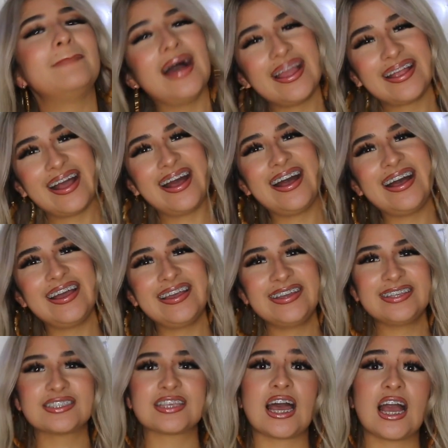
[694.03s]
Bye
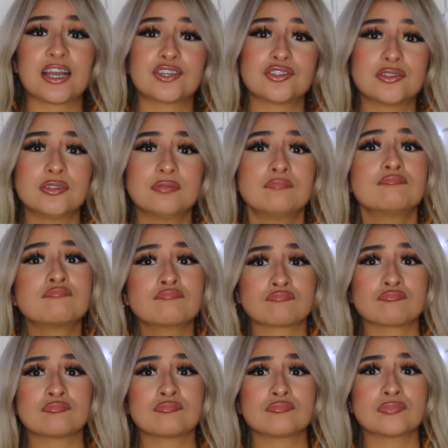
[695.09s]
guys. Actually,
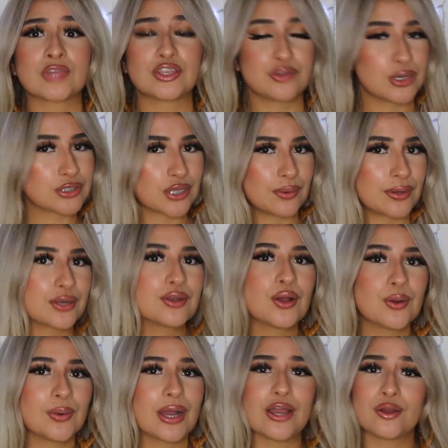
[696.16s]
you guys already
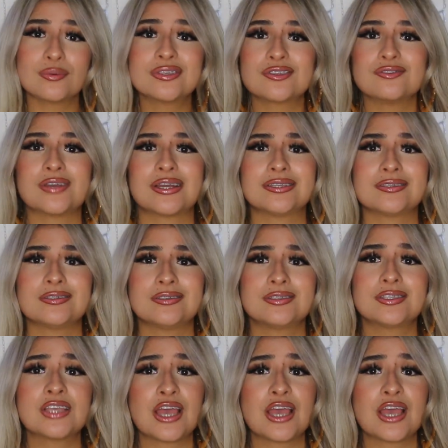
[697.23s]
know, I always tell you guys this: